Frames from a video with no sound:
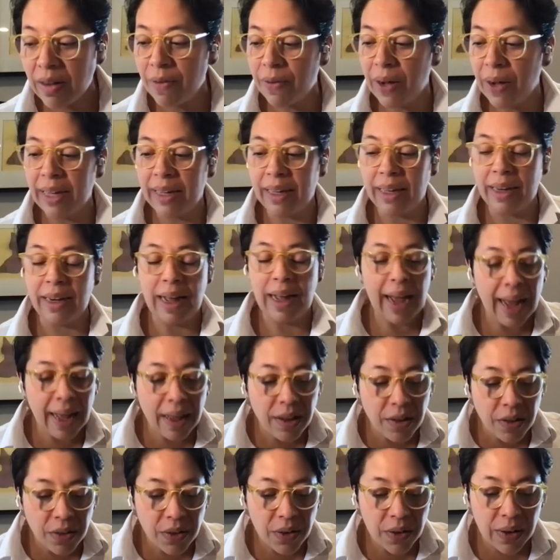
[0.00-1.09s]
If I can
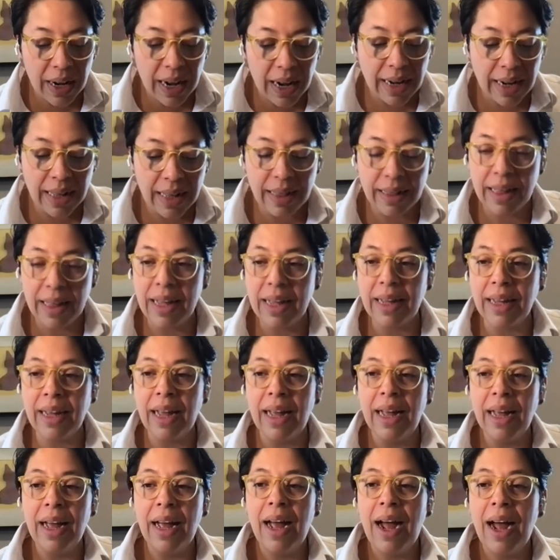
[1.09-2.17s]
answer
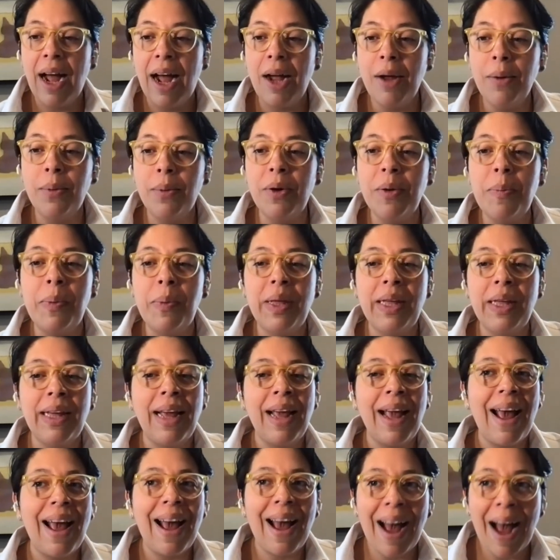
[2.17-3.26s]
anything, I would
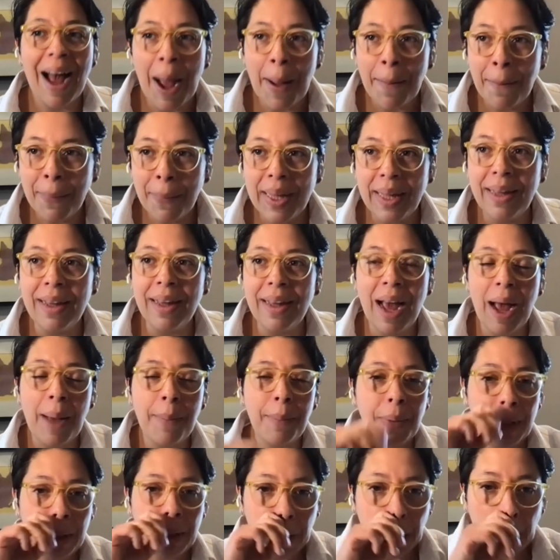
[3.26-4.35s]
be happy,
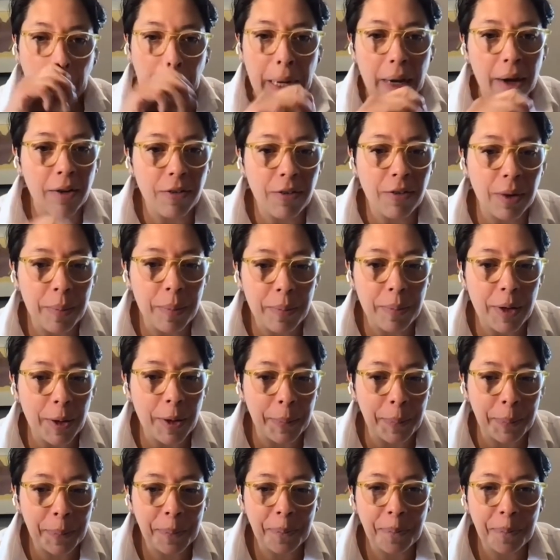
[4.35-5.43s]
happy to hear from you.